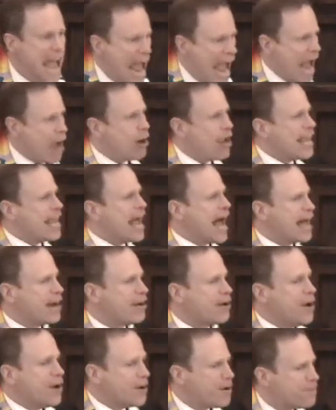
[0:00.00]
How he
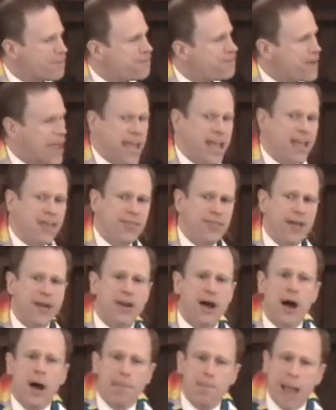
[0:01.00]
had a faith and
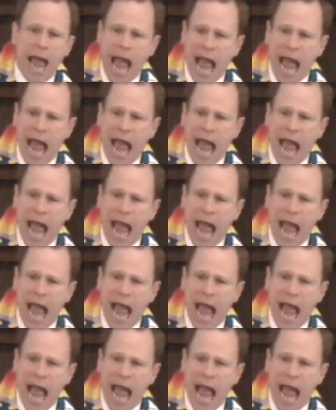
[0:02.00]
a